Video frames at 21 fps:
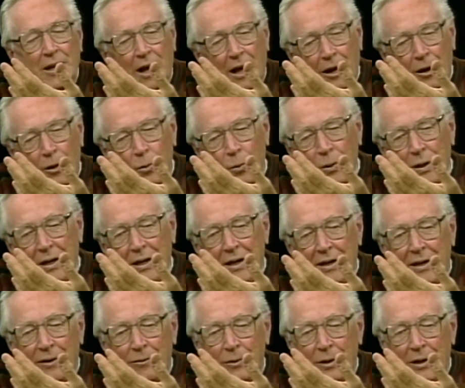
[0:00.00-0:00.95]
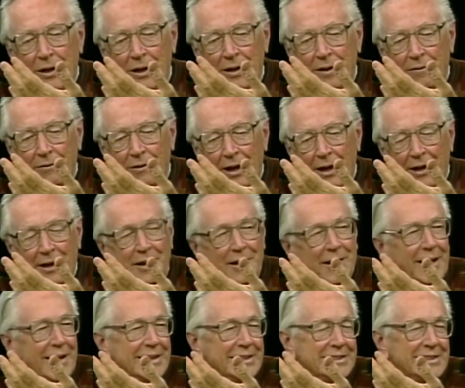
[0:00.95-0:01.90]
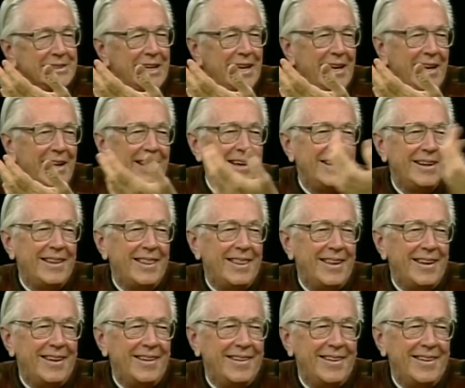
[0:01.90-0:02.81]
We did Halloween, and we did Valentine's Day.